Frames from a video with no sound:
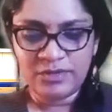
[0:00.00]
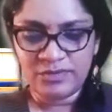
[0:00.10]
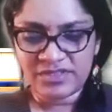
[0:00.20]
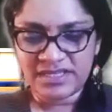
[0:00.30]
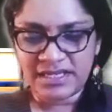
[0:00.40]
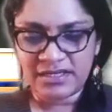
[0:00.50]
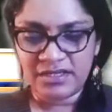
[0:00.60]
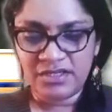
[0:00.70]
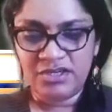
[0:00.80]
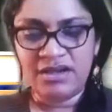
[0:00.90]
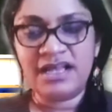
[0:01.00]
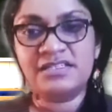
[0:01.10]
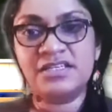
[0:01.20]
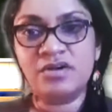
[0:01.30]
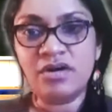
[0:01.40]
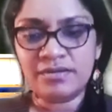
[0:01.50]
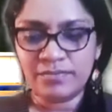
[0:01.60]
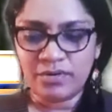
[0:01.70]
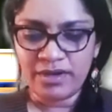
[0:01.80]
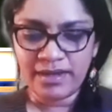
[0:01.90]
Popo said, your auntie gone,
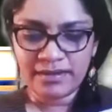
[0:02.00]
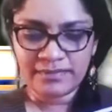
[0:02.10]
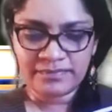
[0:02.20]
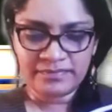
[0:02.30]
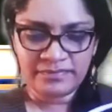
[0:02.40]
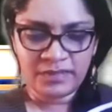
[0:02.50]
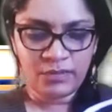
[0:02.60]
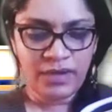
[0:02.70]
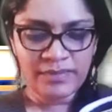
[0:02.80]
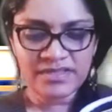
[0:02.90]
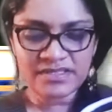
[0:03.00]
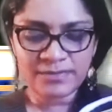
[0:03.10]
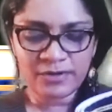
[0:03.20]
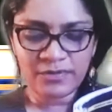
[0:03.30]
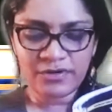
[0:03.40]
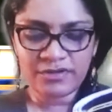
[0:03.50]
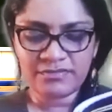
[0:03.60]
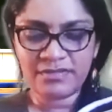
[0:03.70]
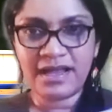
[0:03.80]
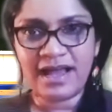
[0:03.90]
boy. Where, Mr. Popo?
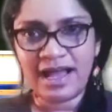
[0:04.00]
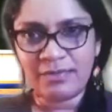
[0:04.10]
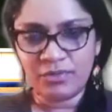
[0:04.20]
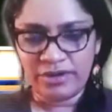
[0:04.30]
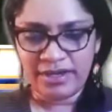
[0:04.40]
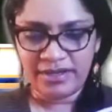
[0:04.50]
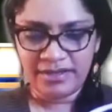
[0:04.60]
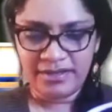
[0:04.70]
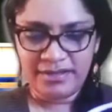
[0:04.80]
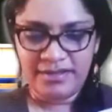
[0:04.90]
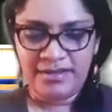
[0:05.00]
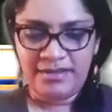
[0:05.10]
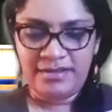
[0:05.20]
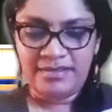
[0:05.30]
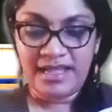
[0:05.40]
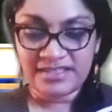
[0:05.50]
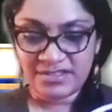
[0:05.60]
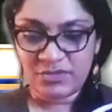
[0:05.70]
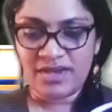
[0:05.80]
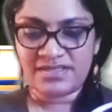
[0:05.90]
Ha, boy. That's
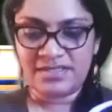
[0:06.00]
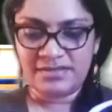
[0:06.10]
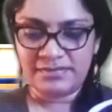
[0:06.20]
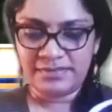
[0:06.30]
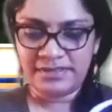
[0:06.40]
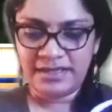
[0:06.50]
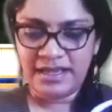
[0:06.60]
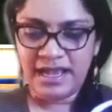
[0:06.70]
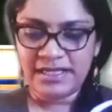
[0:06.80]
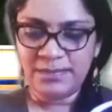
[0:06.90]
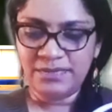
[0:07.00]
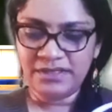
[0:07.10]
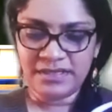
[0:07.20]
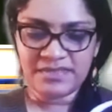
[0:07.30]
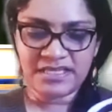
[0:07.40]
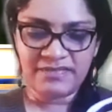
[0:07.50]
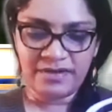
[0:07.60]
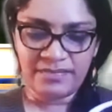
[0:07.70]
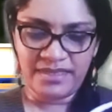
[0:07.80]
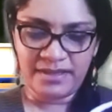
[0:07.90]
the question. And he pulled himself
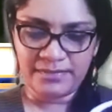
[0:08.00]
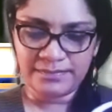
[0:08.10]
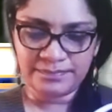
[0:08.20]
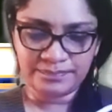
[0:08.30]
up there.